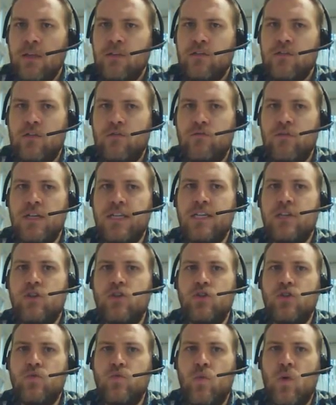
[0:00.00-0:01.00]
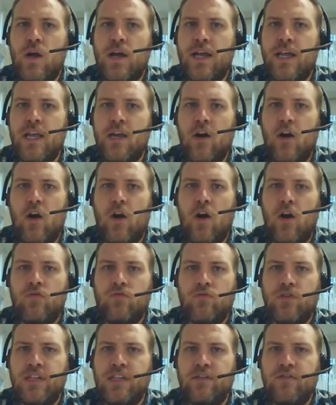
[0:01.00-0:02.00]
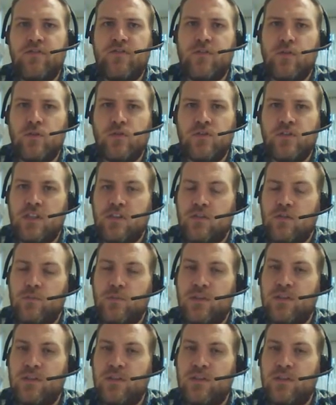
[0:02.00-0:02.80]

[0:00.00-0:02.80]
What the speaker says: So a really good way of reinforcing